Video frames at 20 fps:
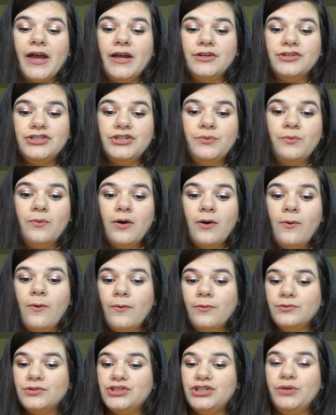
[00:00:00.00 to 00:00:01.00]

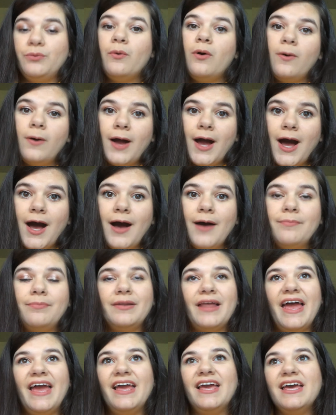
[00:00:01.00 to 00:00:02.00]
She woke up
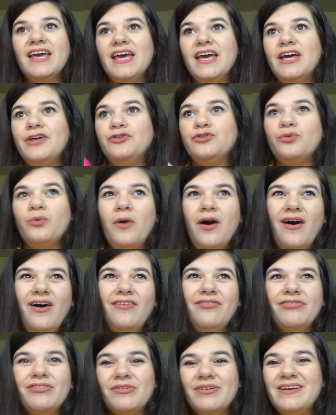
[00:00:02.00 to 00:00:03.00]
like
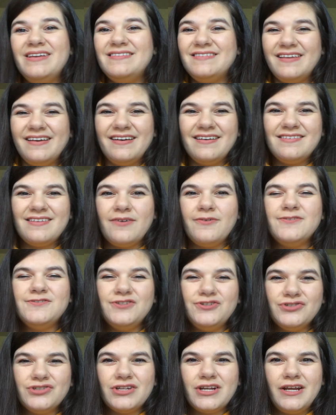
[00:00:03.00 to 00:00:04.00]
12, 3, 6. That was
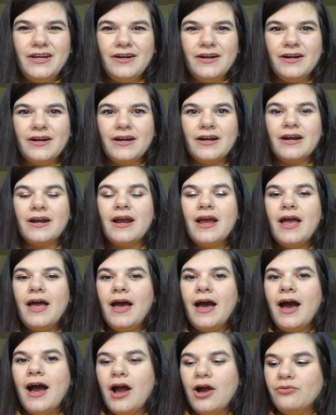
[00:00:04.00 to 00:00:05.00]
usually her
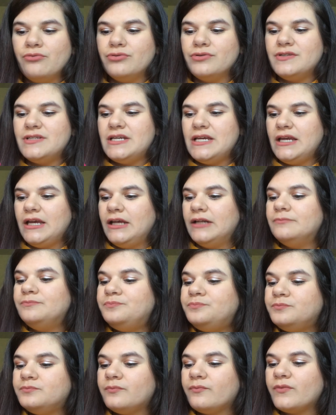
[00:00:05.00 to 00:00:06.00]

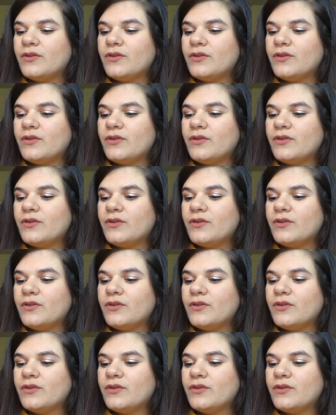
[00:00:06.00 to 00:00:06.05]
routine.